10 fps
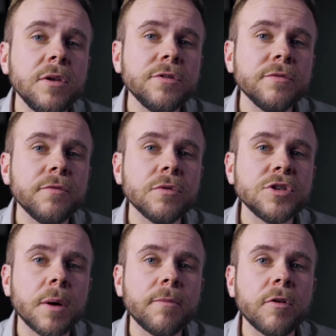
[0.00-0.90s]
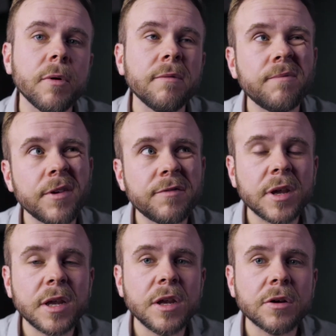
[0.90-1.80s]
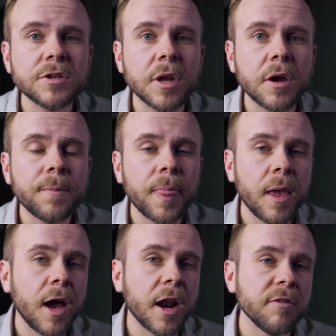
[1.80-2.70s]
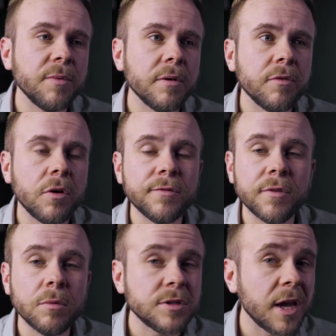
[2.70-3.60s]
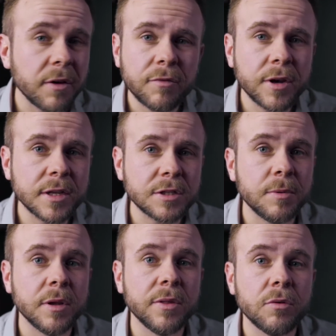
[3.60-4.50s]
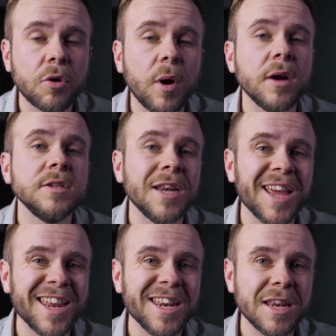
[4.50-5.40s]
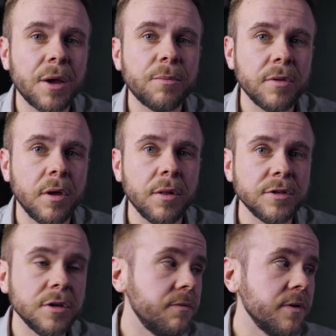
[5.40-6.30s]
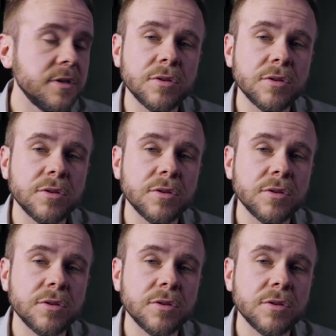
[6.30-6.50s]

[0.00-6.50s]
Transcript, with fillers: using Photoshop for about 15 years now and I've been involved in almost every discipline that requires an in-depth knowledge of this